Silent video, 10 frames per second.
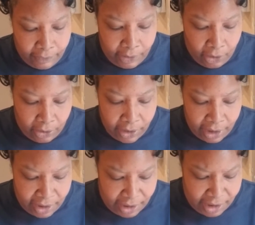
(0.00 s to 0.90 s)
garlic,
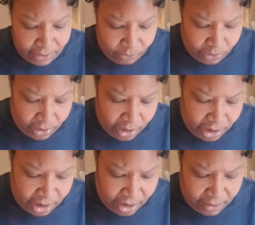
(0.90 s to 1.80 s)
and this one
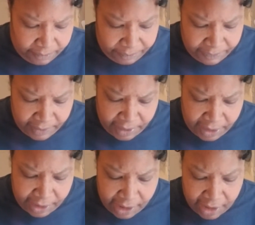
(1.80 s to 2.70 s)
is,
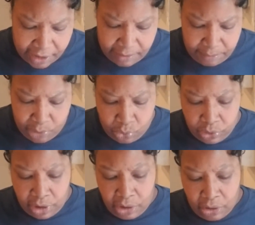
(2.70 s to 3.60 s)
it's got some
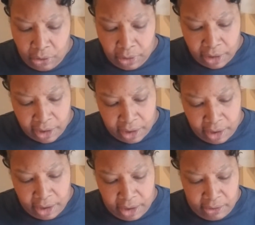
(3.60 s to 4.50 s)
molded garlic in
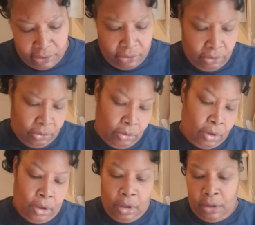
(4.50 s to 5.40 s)
here.
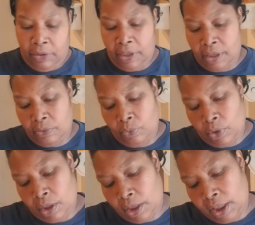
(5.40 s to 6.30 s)
This
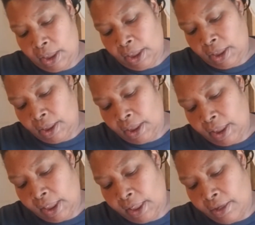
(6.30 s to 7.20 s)
one is
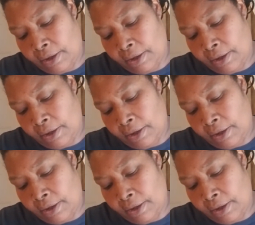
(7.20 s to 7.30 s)
the,